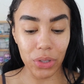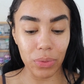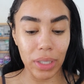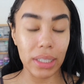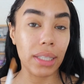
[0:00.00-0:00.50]

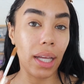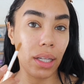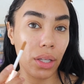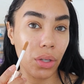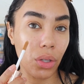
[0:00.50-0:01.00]
also wanted to
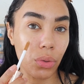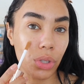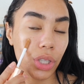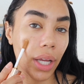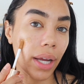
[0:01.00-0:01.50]
get a
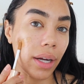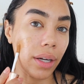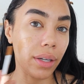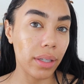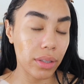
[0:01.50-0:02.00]
new
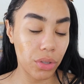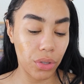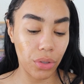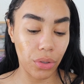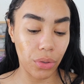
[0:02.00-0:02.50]
chair
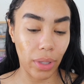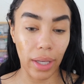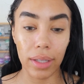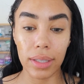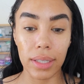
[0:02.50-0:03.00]
to
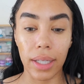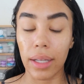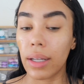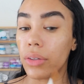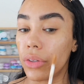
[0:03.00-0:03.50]
like
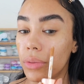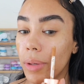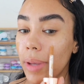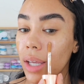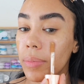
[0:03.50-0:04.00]
sit and do
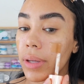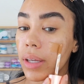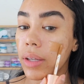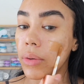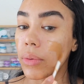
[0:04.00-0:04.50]
my makeup
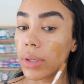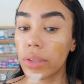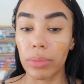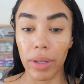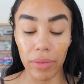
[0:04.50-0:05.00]
in
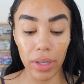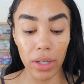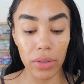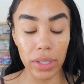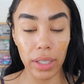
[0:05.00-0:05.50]
or do my
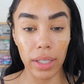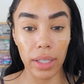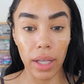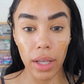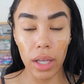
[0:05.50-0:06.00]
videos
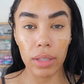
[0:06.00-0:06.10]
in.